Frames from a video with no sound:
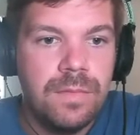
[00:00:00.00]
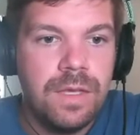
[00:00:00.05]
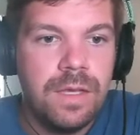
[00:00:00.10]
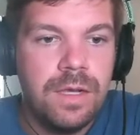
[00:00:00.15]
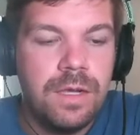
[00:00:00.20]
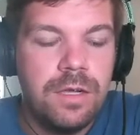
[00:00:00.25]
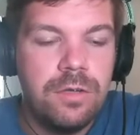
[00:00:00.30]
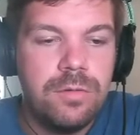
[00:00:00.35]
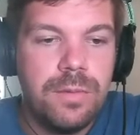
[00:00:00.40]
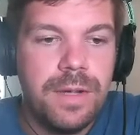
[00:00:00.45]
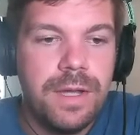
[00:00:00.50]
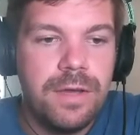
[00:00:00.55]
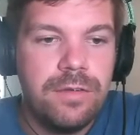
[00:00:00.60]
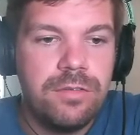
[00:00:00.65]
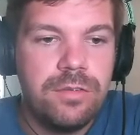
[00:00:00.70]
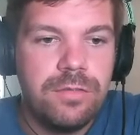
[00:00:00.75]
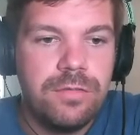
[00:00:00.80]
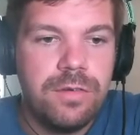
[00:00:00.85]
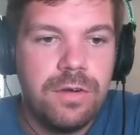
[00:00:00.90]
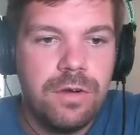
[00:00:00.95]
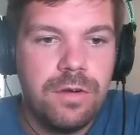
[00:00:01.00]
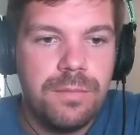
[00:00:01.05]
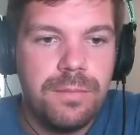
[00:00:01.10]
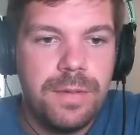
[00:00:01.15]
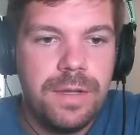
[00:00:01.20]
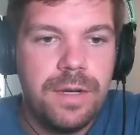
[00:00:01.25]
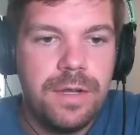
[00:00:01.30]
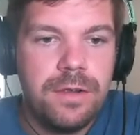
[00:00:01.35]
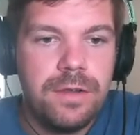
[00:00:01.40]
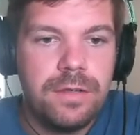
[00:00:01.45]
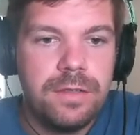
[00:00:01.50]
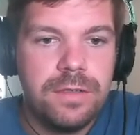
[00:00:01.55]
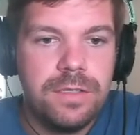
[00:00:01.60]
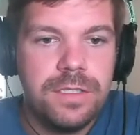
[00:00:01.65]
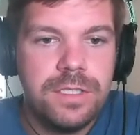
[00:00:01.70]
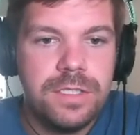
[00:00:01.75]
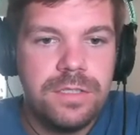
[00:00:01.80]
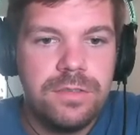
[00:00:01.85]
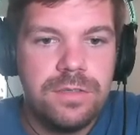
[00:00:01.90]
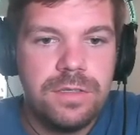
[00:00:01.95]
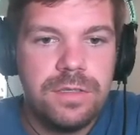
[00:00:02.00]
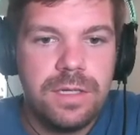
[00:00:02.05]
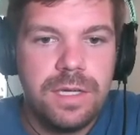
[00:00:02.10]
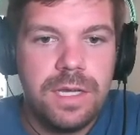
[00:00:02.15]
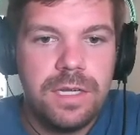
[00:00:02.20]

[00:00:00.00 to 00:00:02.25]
Here's what we have so far. Mid-air collisions at the